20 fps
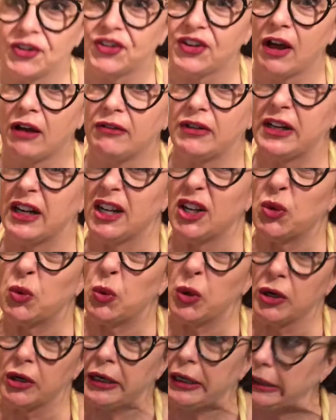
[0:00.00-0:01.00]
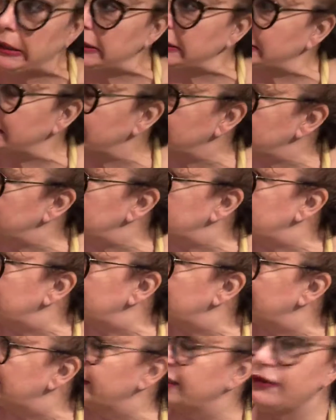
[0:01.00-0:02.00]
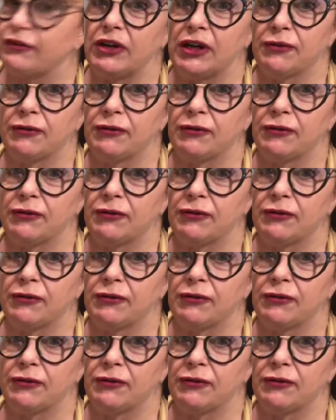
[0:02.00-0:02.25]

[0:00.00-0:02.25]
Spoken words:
solvent, I don't worry. Even